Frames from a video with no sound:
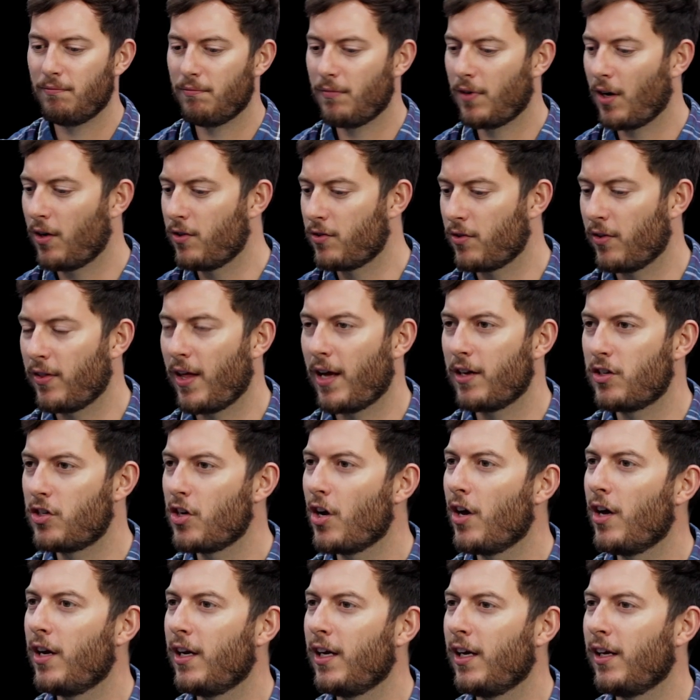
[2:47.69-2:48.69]
goes on that
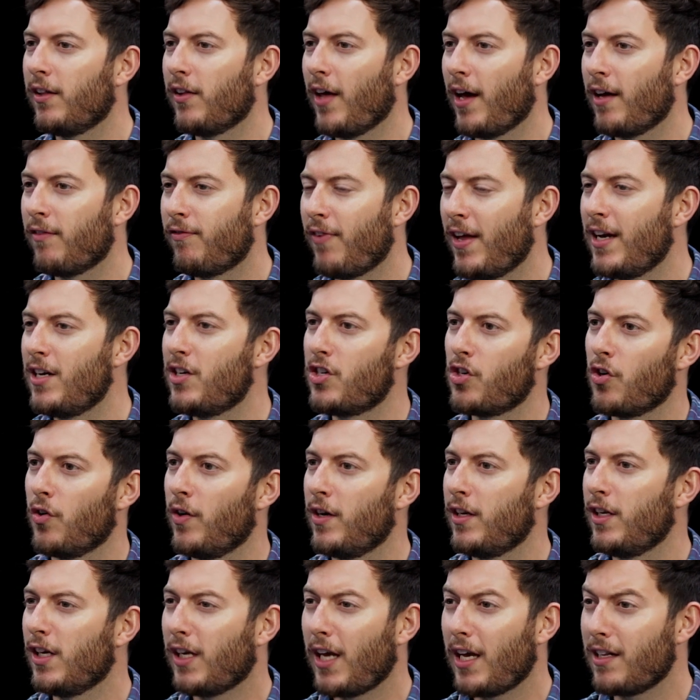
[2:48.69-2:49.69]
journey and that adventure,
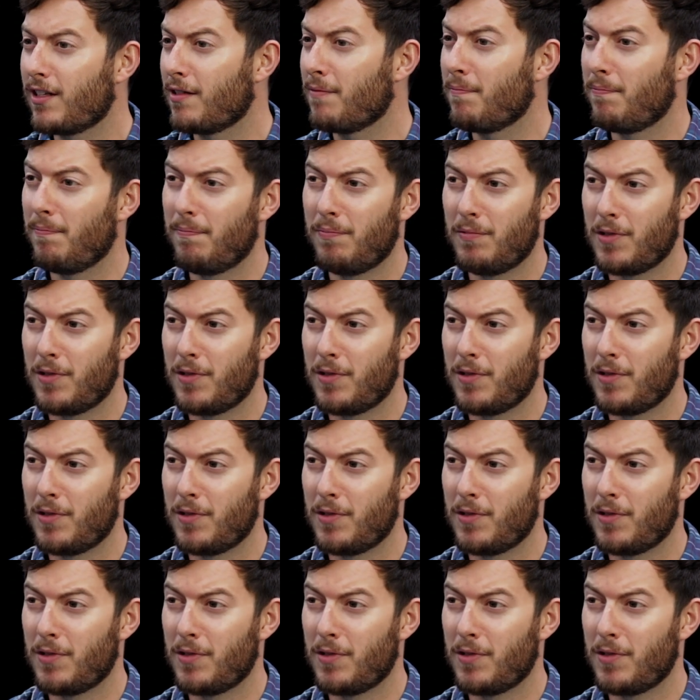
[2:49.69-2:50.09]
and you get to